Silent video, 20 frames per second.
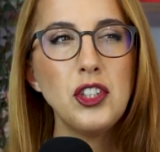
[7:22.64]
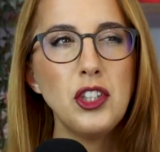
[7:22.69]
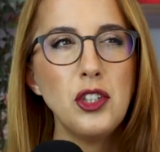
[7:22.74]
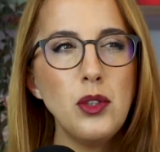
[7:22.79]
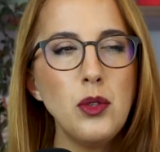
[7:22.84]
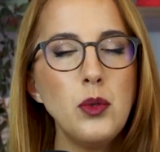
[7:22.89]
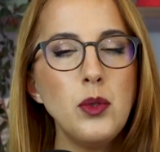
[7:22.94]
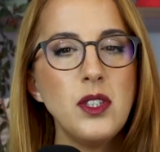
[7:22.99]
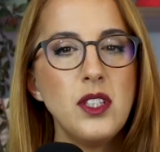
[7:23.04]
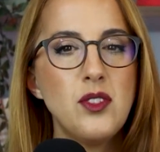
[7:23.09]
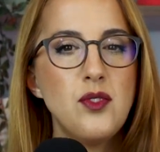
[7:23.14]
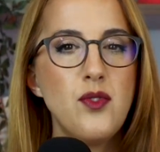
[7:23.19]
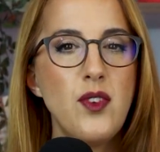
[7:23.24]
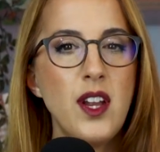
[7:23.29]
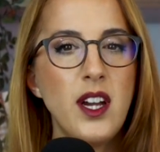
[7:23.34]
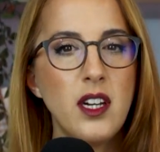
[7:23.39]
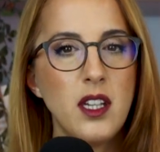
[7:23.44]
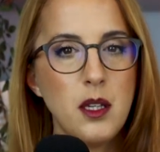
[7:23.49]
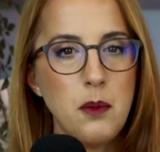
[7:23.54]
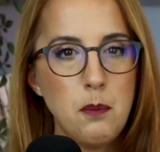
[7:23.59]
to who is
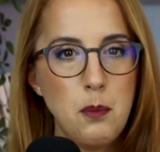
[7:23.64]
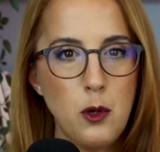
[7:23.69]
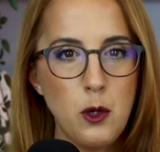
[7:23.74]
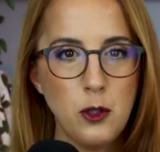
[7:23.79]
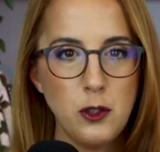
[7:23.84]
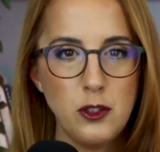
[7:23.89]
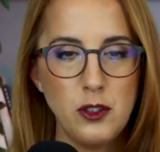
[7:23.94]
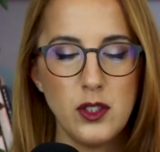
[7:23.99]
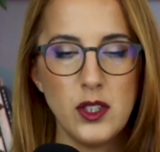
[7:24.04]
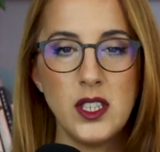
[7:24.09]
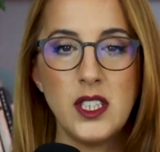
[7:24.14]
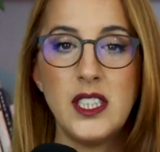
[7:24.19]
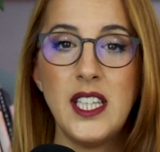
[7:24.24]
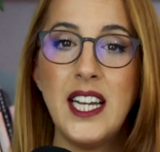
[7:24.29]
very important.